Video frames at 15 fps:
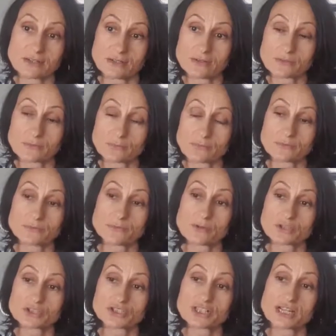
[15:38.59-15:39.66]
on
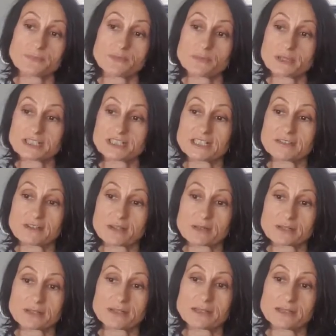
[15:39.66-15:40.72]
what type of
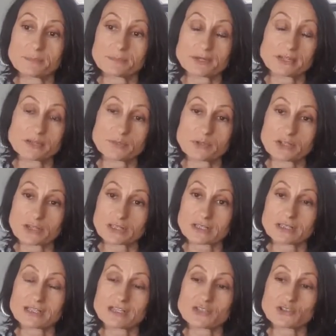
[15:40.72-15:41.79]
bacteria are
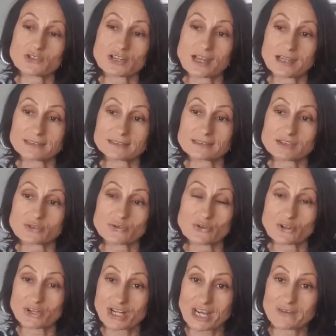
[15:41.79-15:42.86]
predominantly in your gut, so
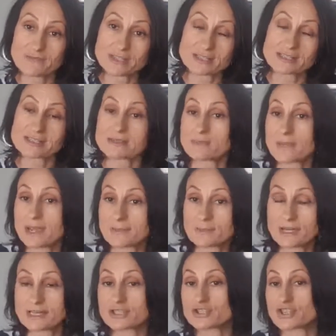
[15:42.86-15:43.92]
your cravings
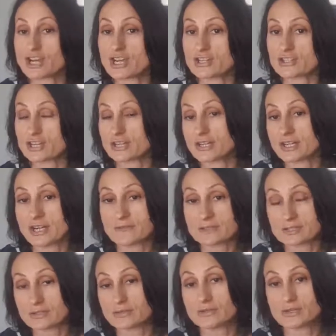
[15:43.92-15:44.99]
might change, and
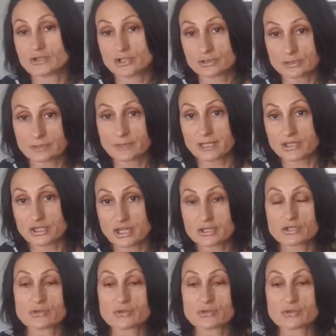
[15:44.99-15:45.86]
cravings of your children might change.